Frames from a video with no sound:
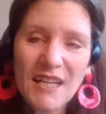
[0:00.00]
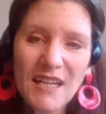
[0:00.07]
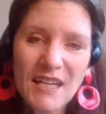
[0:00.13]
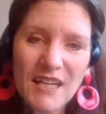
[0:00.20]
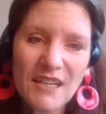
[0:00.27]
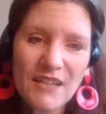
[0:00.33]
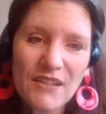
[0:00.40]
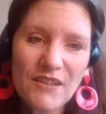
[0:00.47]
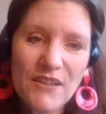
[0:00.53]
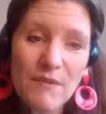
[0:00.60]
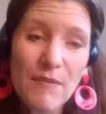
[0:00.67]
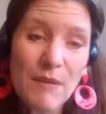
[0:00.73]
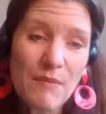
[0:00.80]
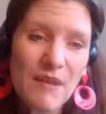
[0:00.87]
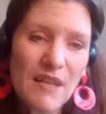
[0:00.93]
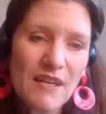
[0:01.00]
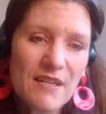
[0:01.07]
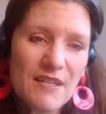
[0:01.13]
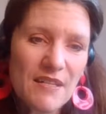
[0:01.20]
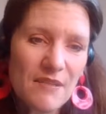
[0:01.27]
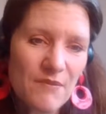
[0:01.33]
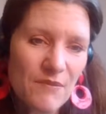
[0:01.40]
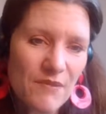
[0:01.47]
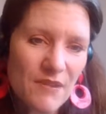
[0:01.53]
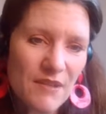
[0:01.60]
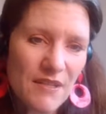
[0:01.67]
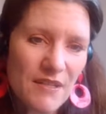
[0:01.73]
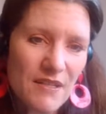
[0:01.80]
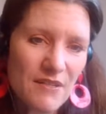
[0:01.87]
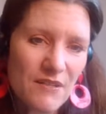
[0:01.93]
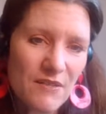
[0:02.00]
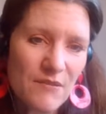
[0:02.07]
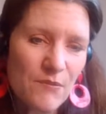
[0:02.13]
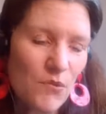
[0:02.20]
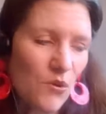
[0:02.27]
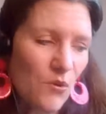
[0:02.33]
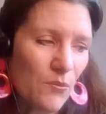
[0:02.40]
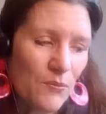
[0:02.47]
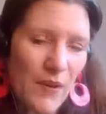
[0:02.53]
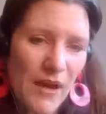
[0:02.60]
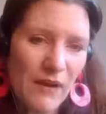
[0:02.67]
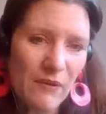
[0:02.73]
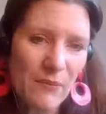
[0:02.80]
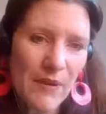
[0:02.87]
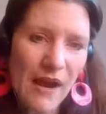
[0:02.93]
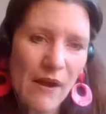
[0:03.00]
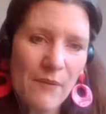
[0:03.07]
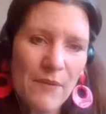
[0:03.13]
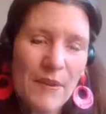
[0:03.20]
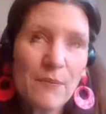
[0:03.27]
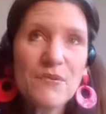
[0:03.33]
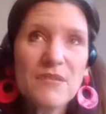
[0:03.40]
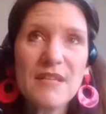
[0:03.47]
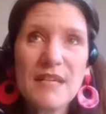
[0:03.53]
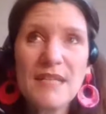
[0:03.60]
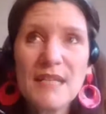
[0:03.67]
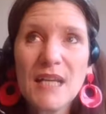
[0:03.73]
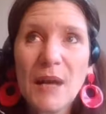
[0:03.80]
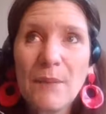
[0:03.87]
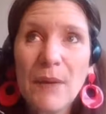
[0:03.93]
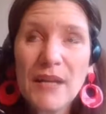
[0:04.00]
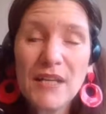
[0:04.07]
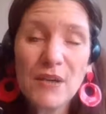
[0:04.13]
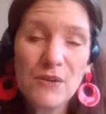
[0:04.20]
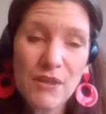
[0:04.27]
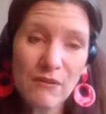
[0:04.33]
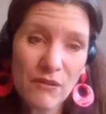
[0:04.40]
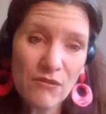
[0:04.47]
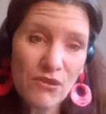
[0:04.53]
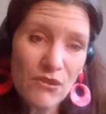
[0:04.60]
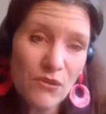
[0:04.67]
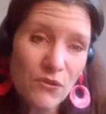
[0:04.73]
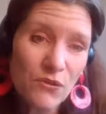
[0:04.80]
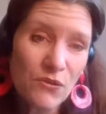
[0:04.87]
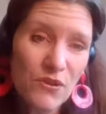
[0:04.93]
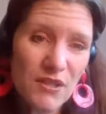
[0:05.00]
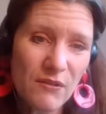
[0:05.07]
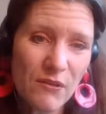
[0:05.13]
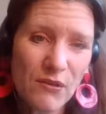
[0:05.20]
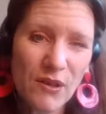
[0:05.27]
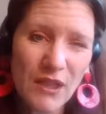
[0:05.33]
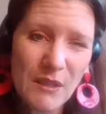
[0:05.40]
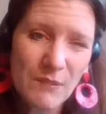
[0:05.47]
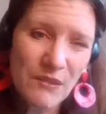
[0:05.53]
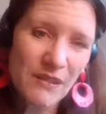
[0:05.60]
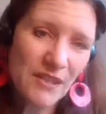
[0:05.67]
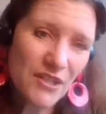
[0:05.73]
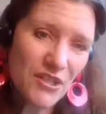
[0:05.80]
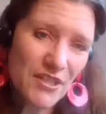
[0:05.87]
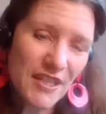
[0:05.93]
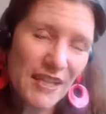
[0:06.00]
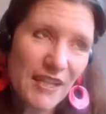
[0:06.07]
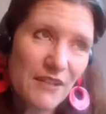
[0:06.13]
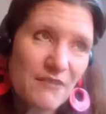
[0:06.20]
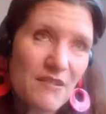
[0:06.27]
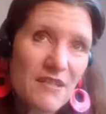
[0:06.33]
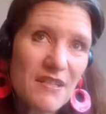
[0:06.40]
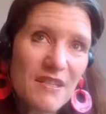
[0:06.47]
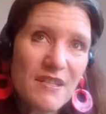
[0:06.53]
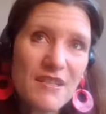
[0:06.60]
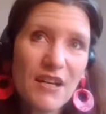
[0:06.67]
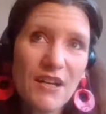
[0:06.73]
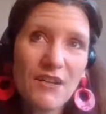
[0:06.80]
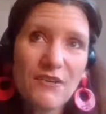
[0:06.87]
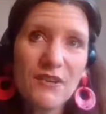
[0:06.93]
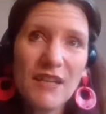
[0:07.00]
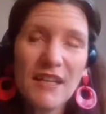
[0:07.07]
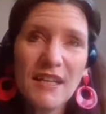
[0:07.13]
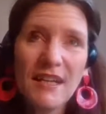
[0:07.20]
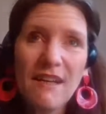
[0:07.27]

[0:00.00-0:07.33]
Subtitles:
that maybe there's more parent power and people setting up, I know, their own schools, their own global initiatives. So